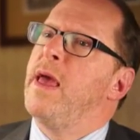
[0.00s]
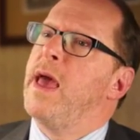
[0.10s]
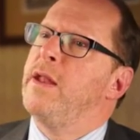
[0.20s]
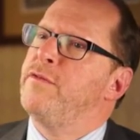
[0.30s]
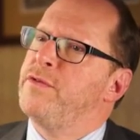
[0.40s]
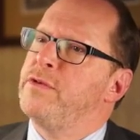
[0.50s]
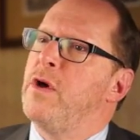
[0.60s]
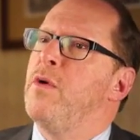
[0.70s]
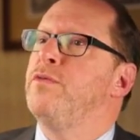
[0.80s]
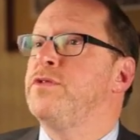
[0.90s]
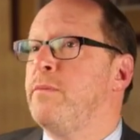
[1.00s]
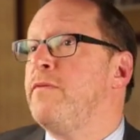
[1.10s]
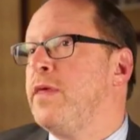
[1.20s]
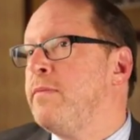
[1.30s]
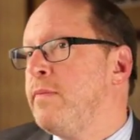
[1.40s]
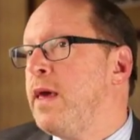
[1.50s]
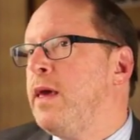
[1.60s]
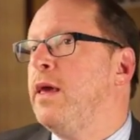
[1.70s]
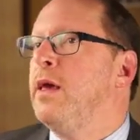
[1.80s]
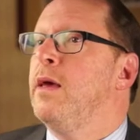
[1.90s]
And if so, some of them
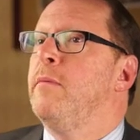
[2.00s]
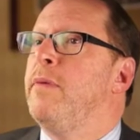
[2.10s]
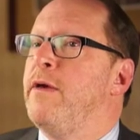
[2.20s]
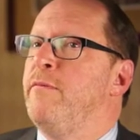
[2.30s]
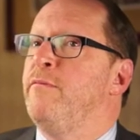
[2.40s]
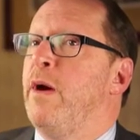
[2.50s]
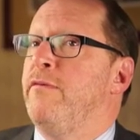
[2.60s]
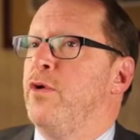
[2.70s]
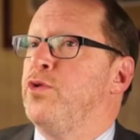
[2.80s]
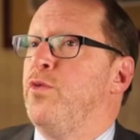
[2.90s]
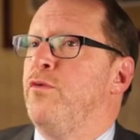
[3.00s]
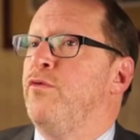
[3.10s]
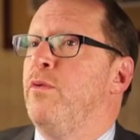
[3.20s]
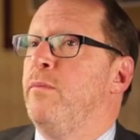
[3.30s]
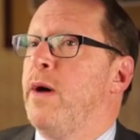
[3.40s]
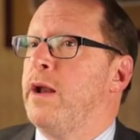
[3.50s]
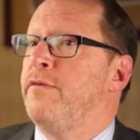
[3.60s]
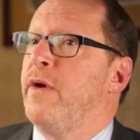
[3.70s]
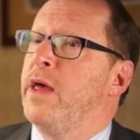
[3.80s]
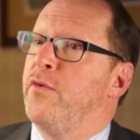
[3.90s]
may, by virtue of
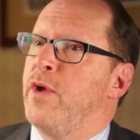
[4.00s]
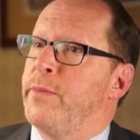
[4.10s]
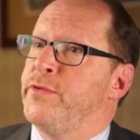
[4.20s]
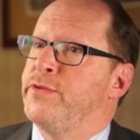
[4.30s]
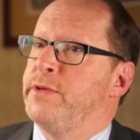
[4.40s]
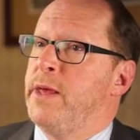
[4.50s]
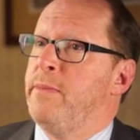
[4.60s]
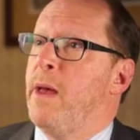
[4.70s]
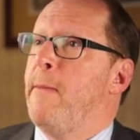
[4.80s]
modifying REM sleep,